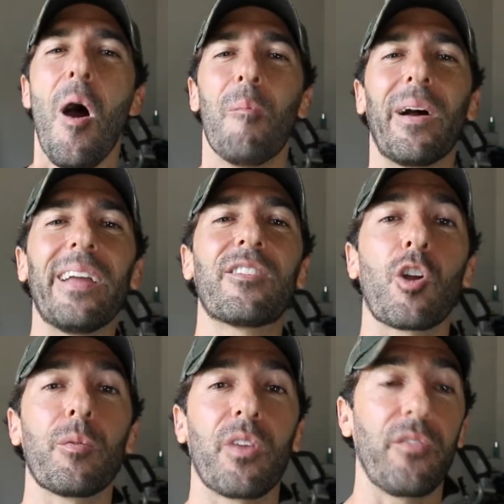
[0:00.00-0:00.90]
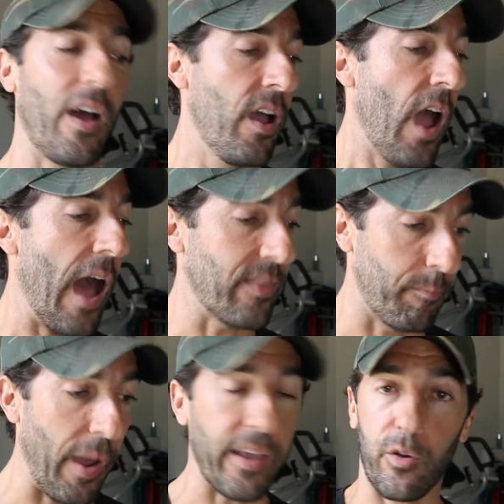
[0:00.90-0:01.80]
but in terms of on the
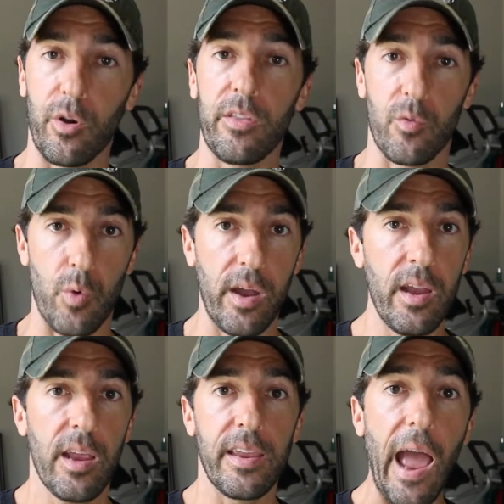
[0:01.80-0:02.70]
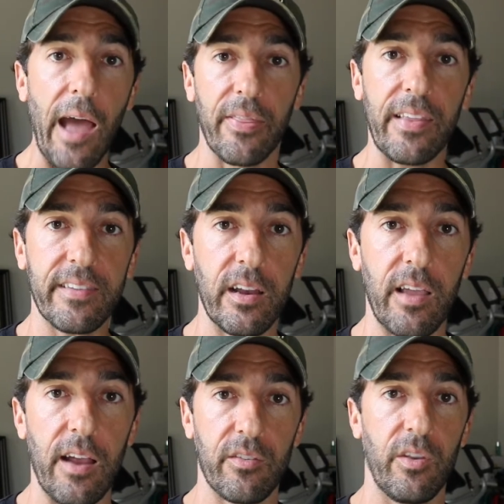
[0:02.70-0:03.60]
bike or in the run, yeah, that's gonna
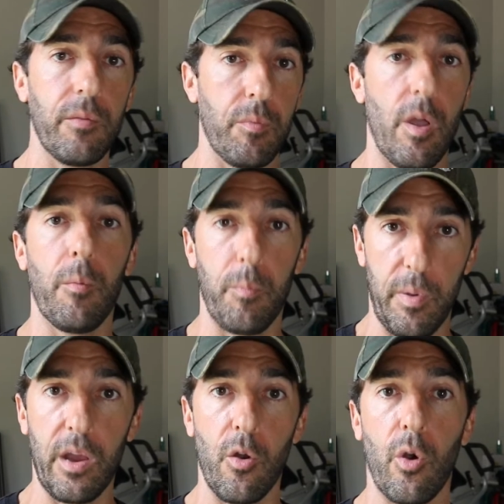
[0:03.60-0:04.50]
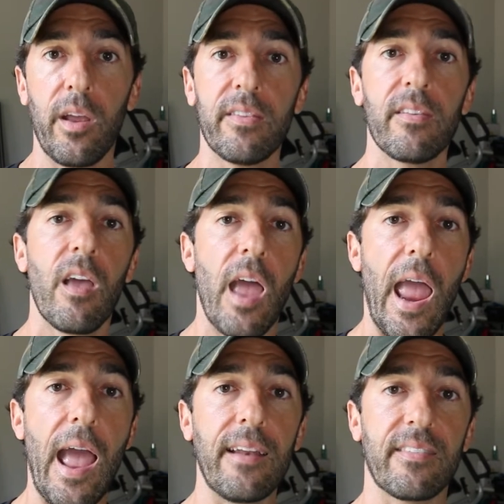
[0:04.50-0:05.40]
actually be annoyance,
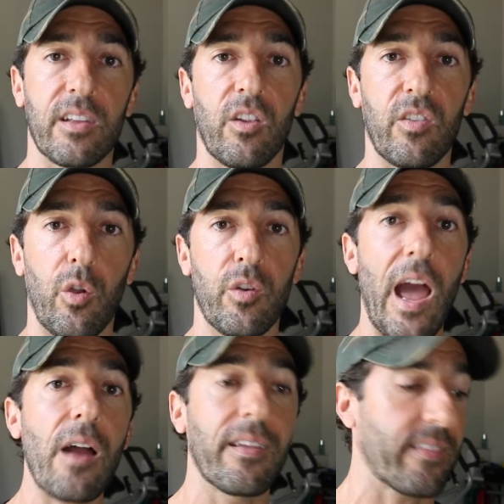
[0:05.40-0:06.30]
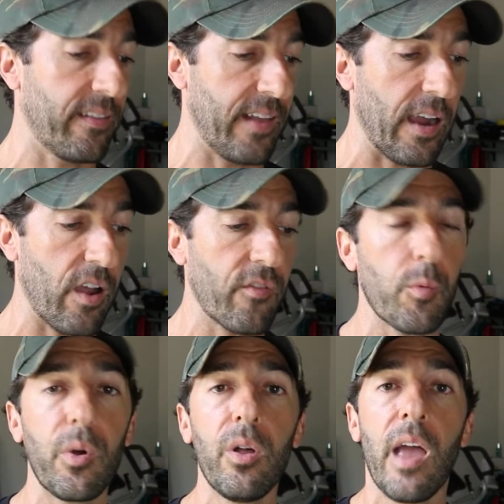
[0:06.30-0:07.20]
and it's gonna slow you down. It's not
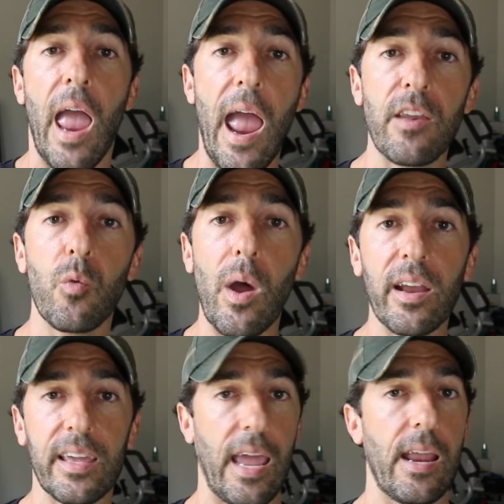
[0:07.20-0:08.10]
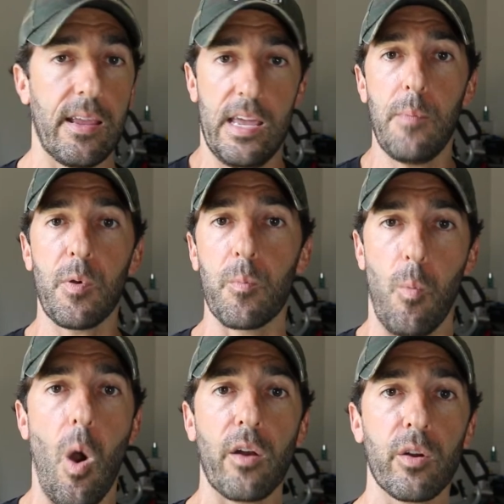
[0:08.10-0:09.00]
comfortable, and you wanna keep your
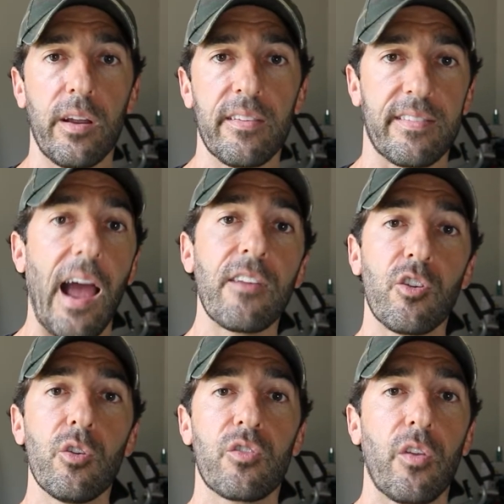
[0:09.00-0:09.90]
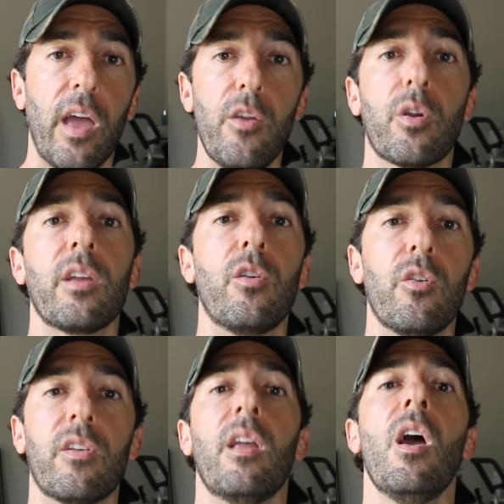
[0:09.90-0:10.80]
water inside you so that you can
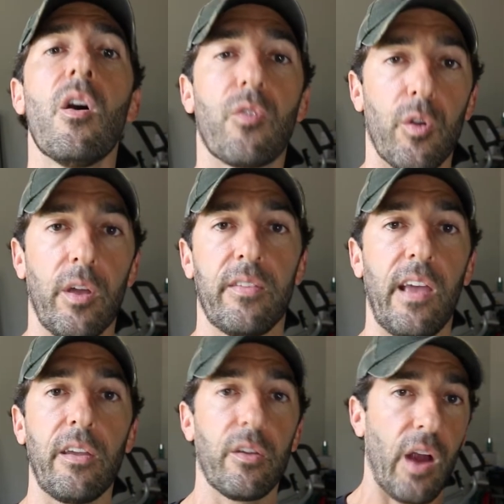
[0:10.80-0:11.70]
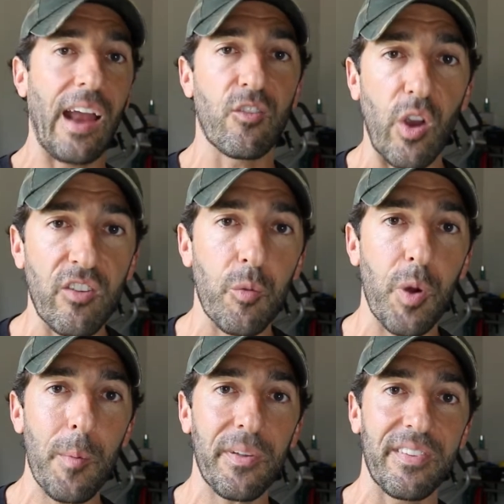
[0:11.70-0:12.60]
use it for the cellular hydration
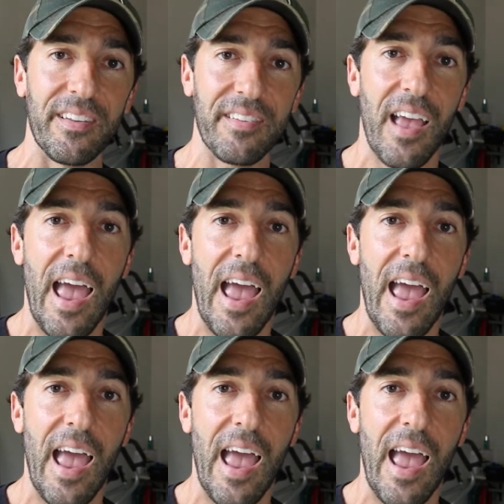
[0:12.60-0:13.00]
purposes.